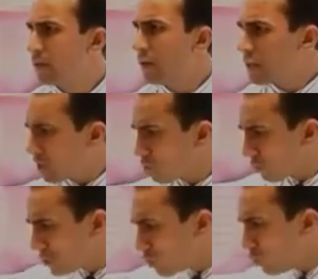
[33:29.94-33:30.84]
Here were
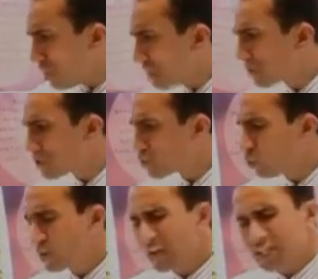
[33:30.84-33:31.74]
two leaders who
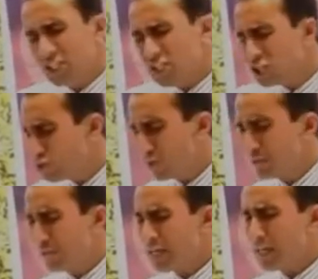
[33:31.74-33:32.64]
were an
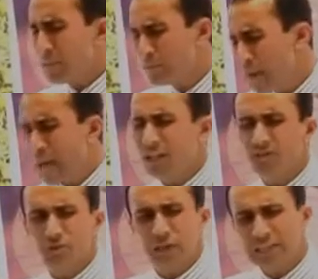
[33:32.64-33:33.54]
extremely
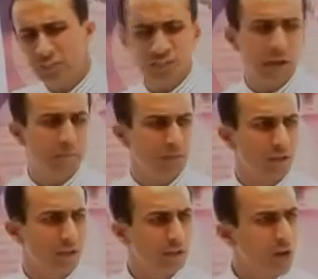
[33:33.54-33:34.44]
baleful example,
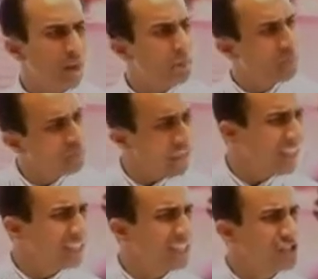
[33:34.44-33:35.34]
a
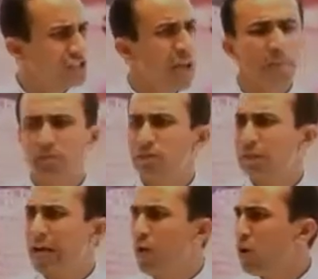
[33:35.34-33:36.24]
pathetic example
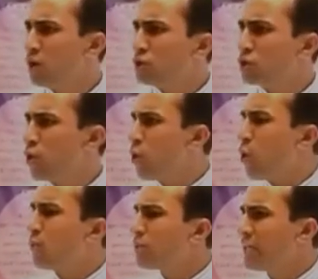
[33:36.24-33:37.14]
now to the
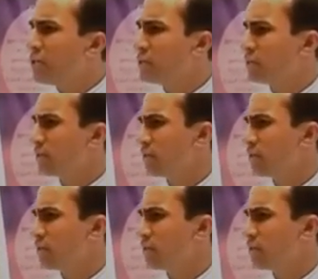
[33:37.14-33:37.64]
whole nation.